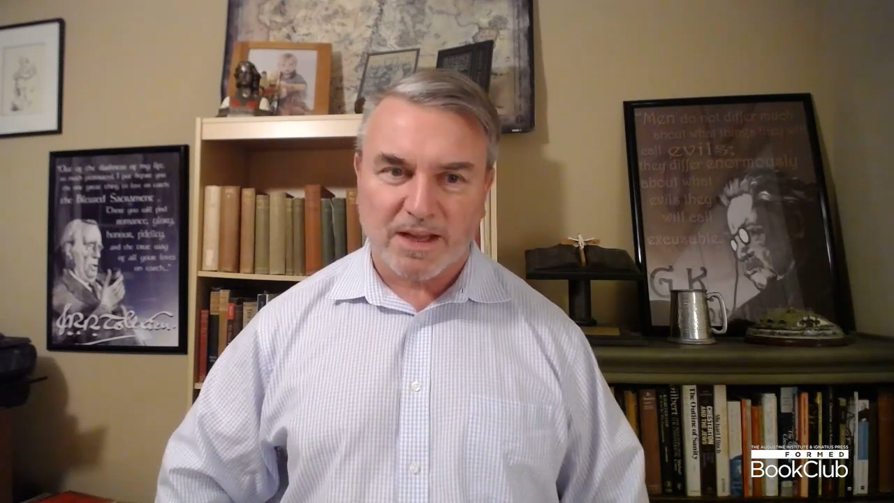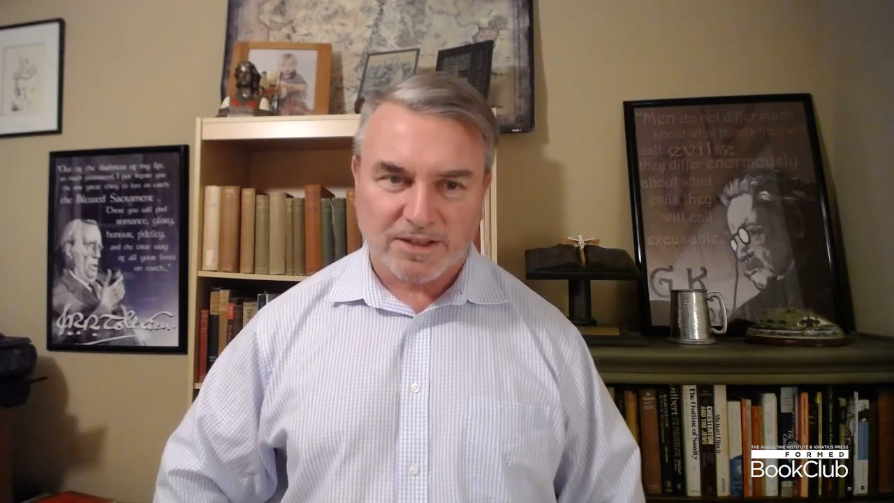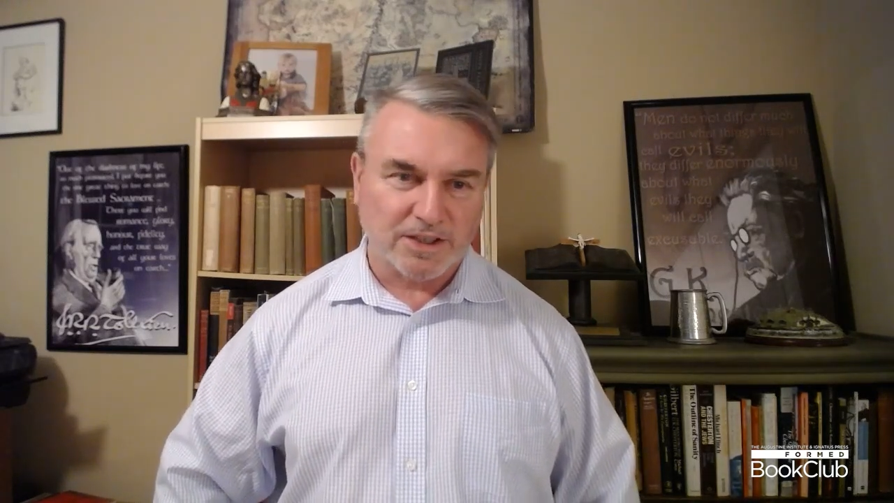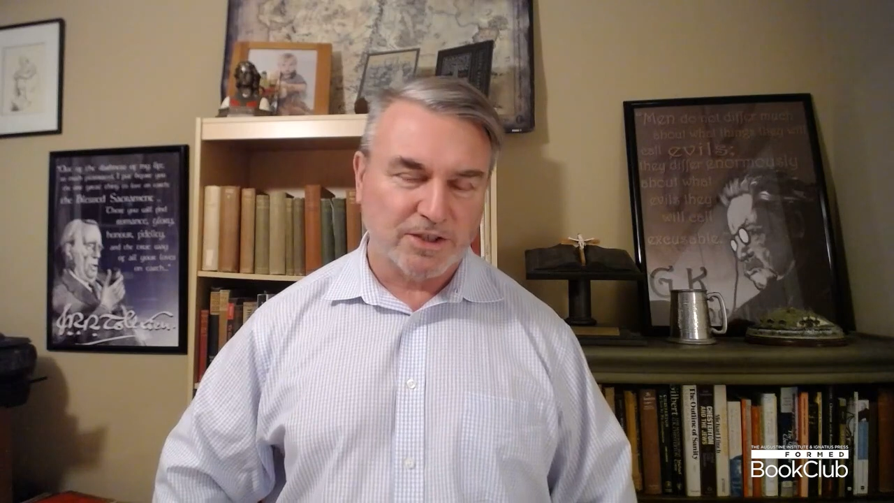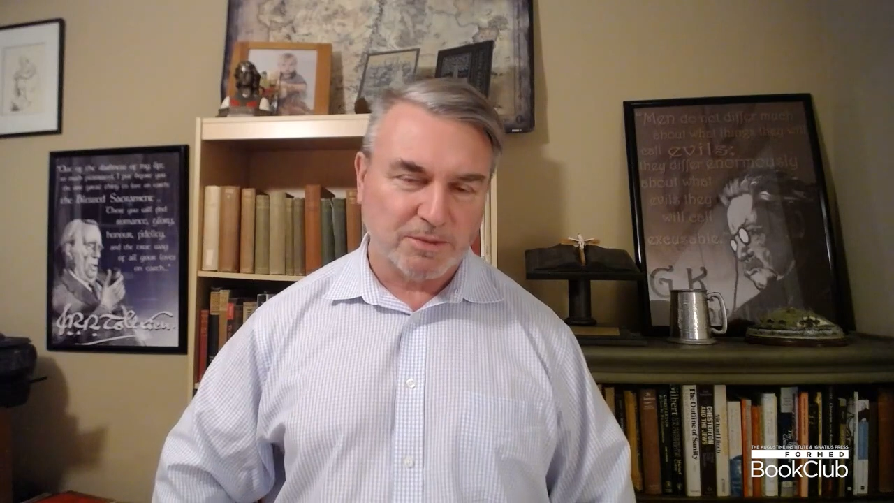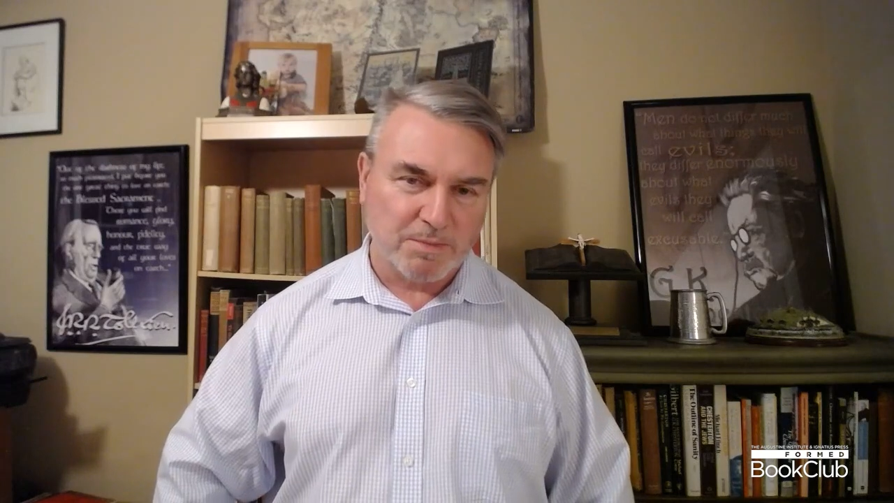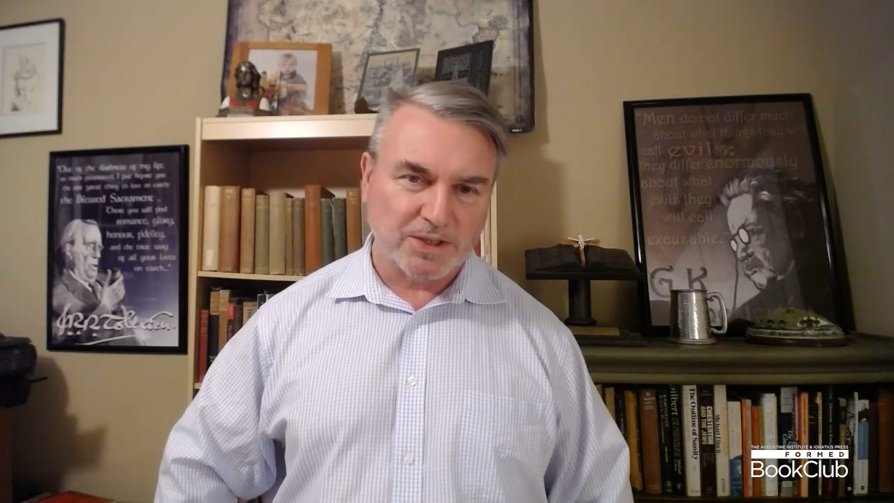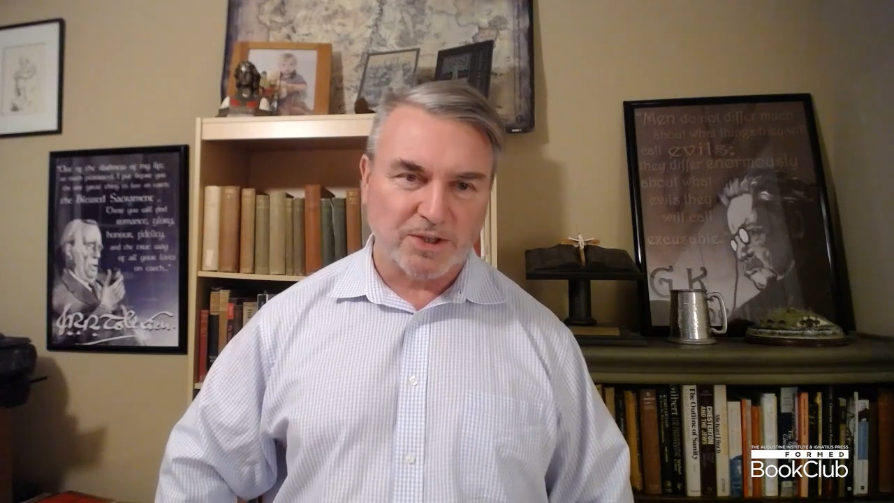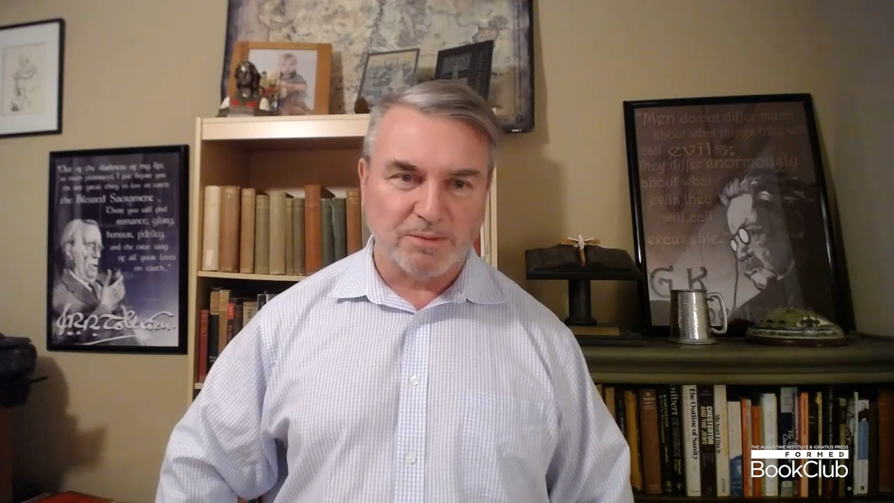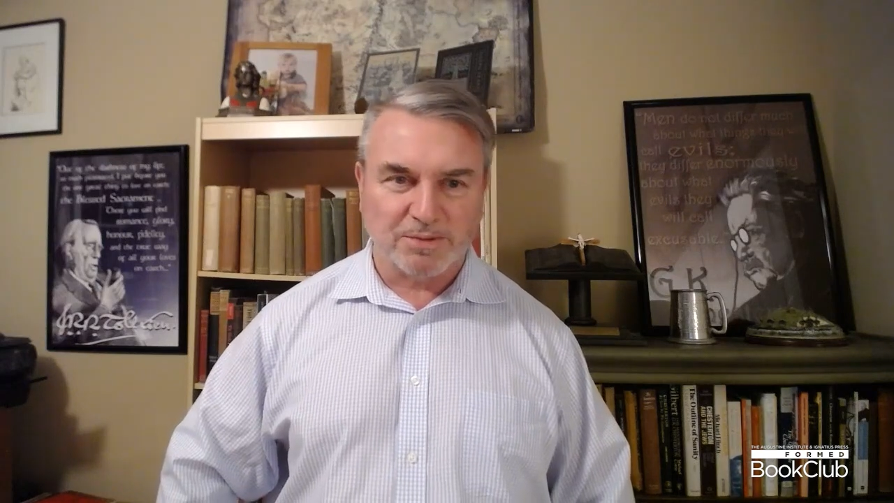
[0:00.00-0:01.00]
such as
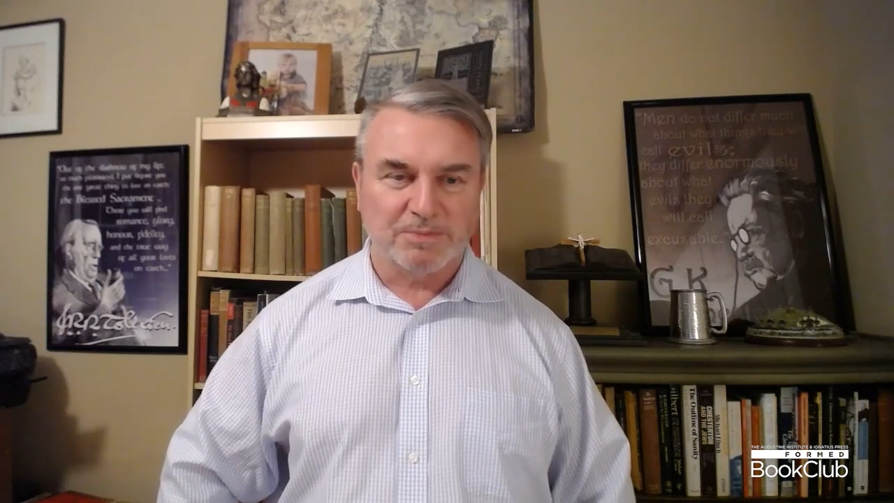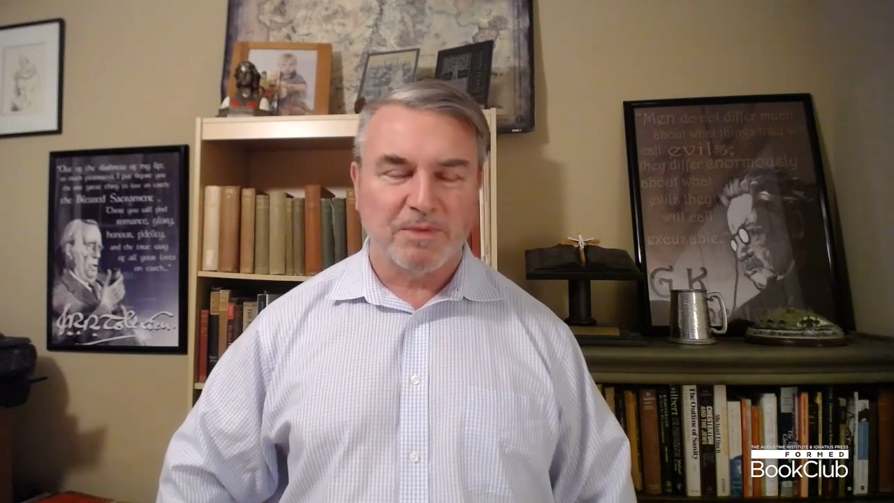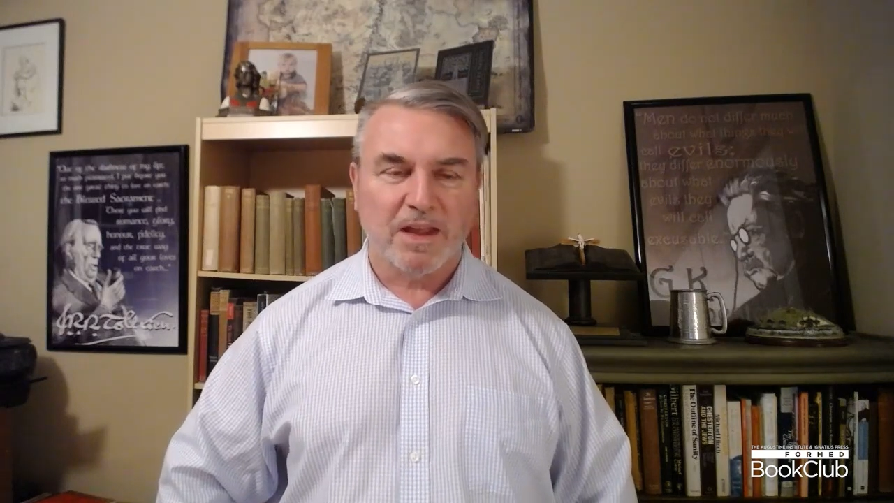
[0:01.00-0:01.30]
bishops,